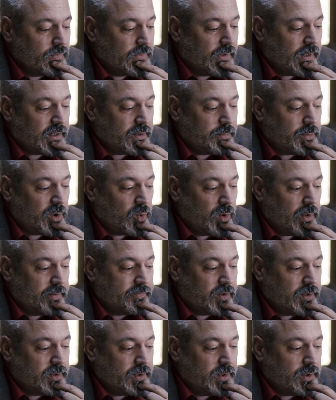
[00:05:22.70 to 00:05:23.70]
taking my
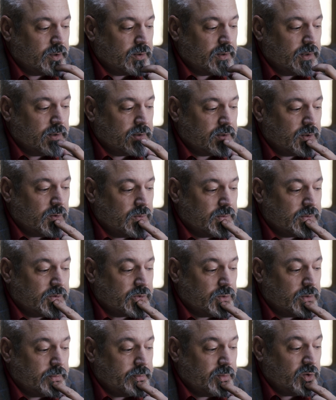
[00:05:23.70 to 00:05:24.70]
wife to dinner and going
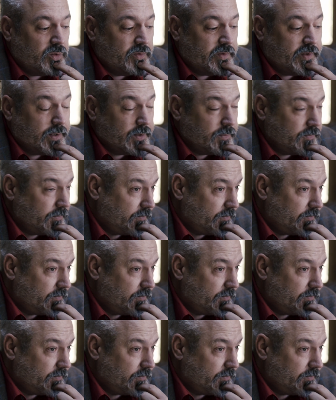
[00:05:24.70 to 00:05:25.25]
to a movie.